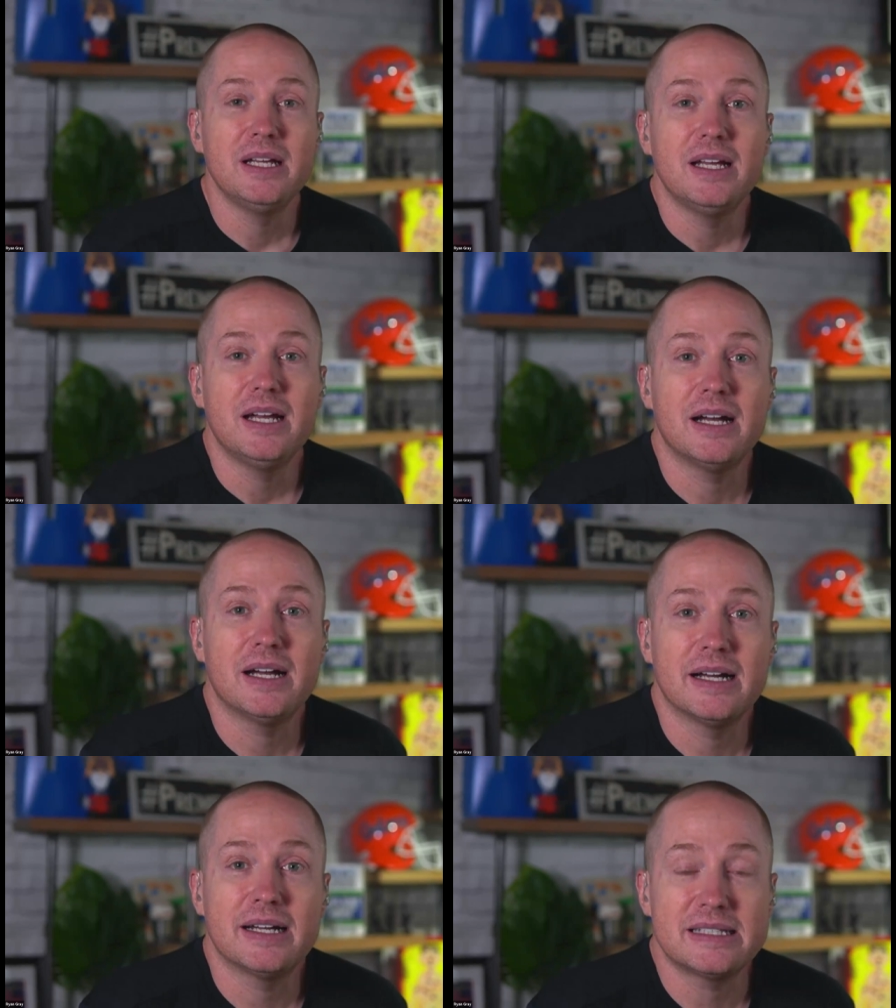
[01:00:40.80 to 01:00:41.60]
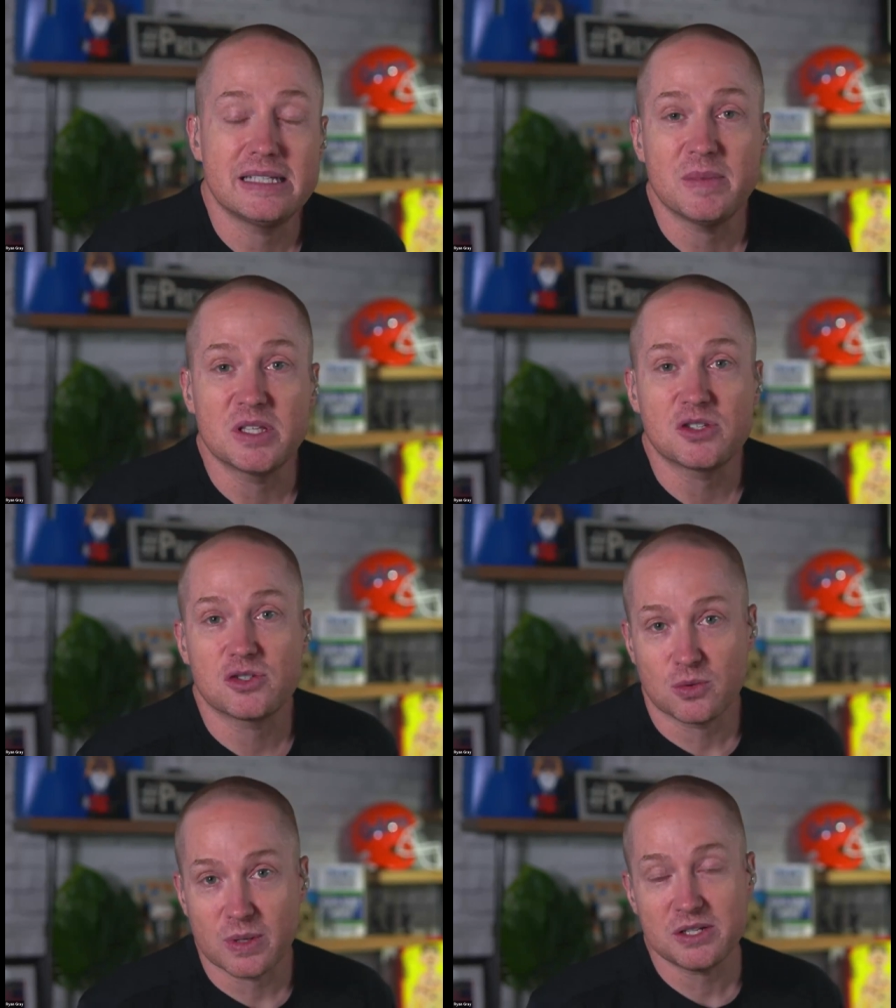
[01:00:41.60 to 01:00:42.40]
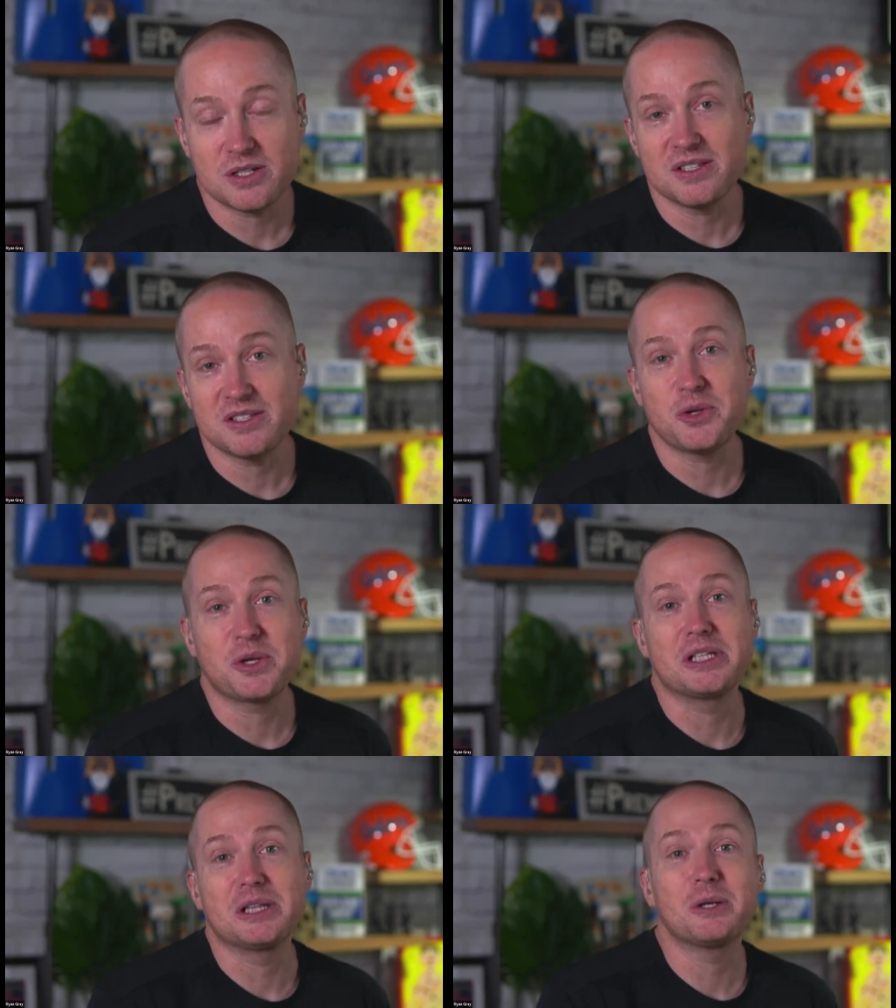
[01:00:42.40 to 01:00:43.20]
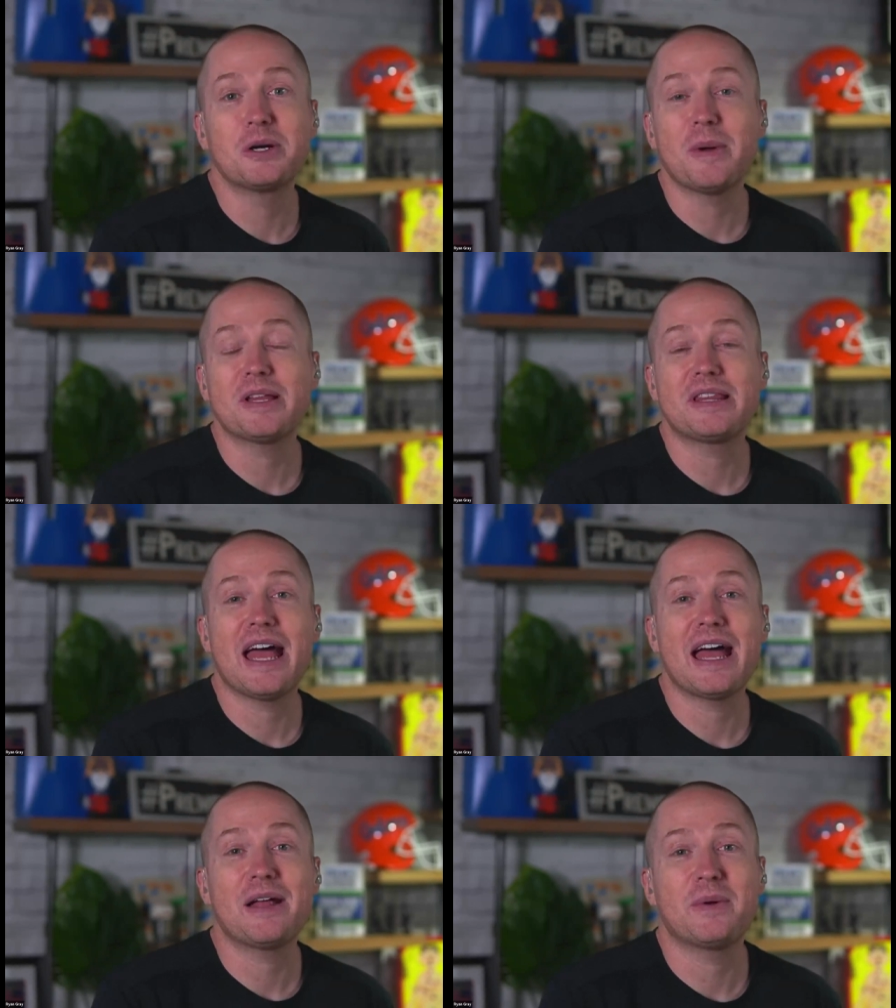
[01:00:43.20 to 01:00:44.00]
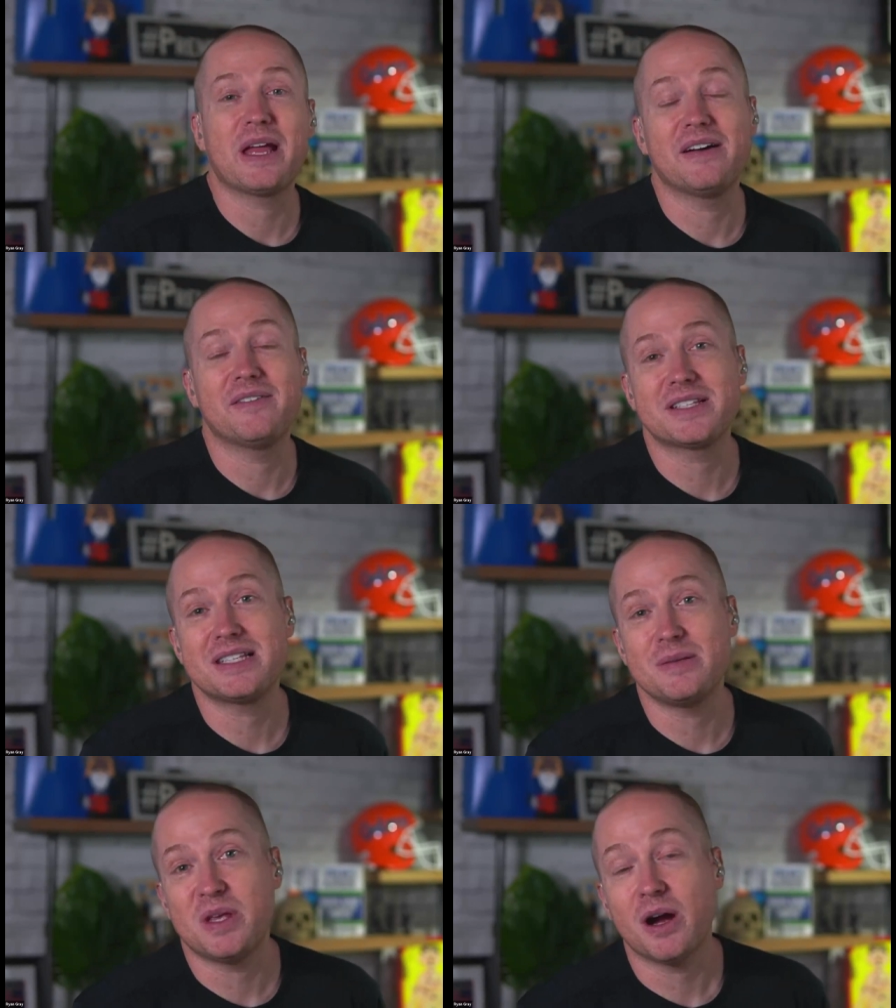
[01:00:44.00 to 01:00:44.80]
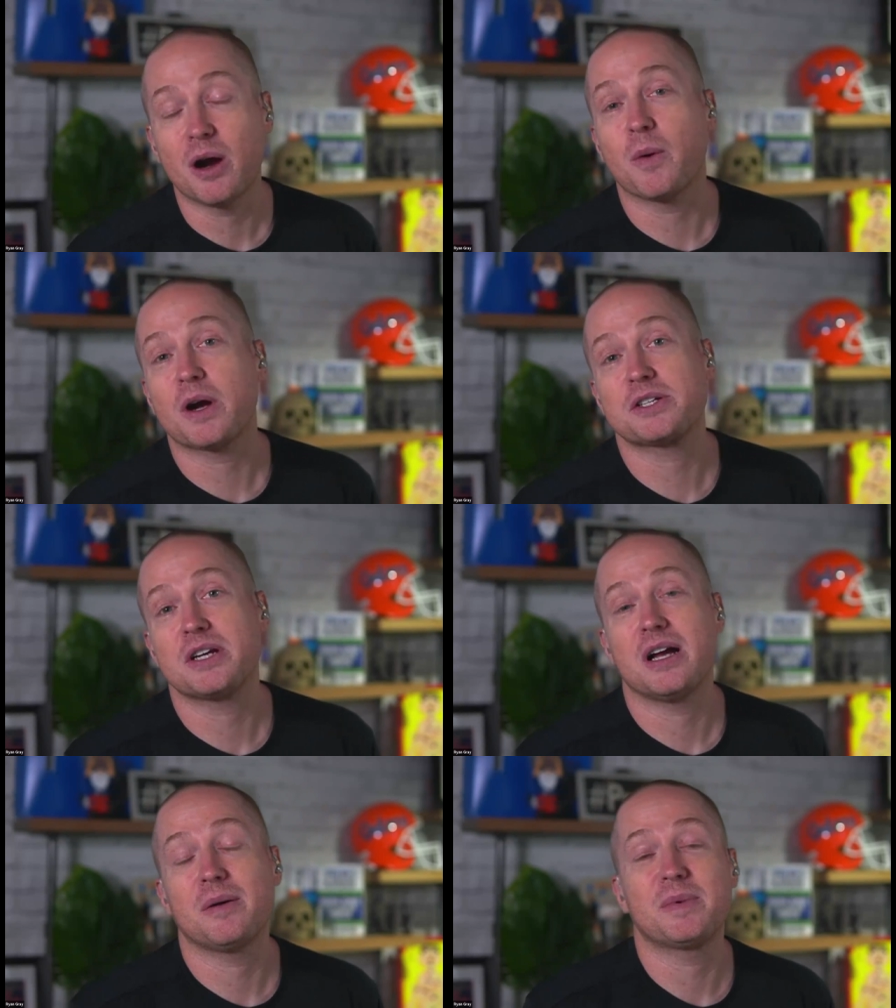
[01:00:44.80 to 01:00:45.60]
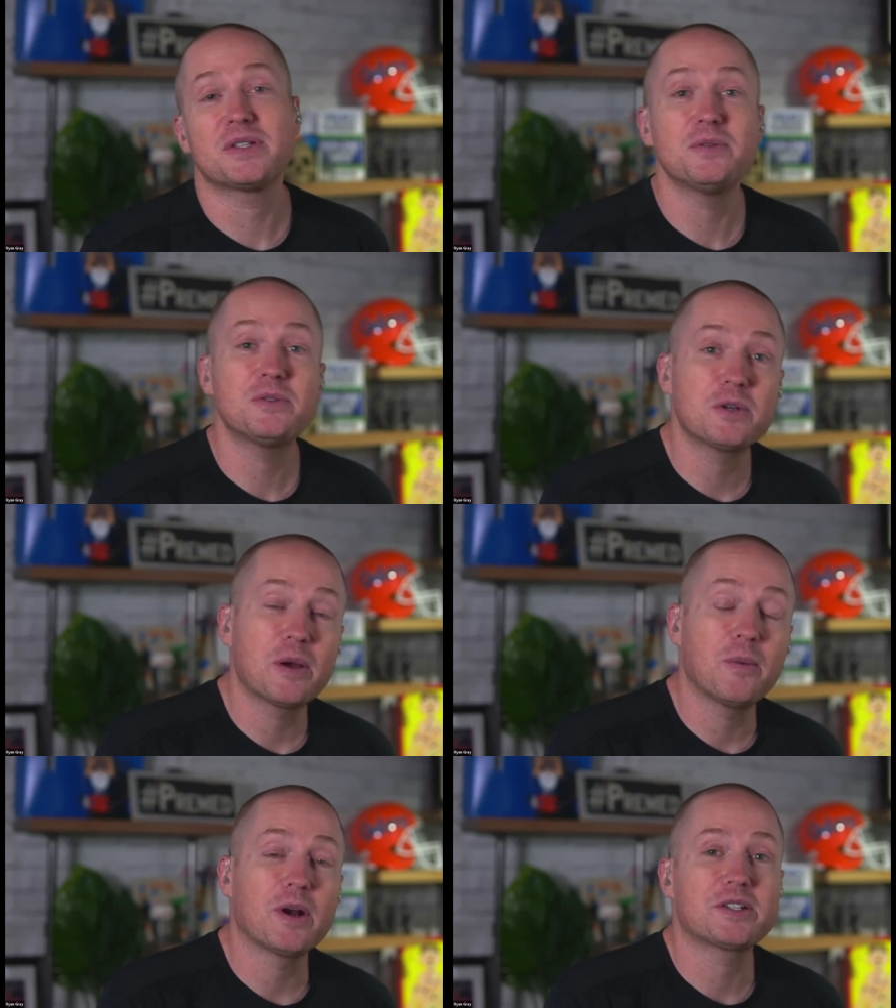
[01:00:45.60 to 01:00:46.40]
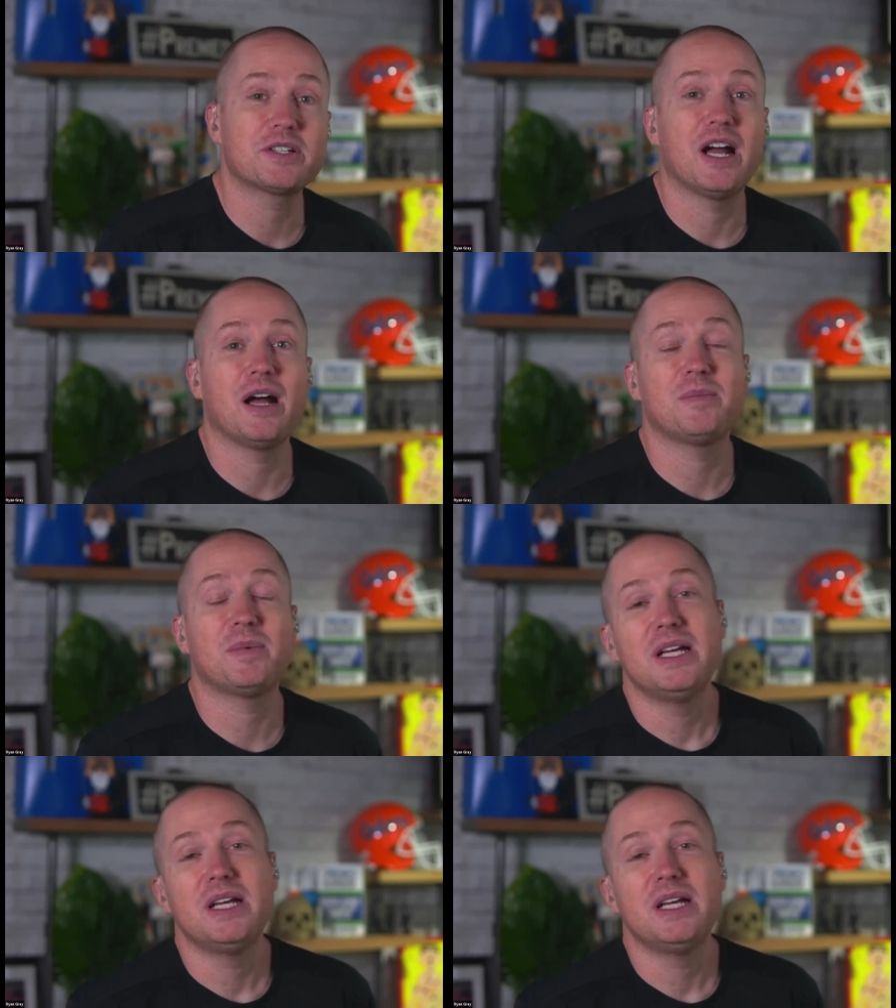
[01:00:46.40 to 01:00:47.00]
uh, demonstrations, so you can learn about that. We have a CPR workshop, a suturing workshop.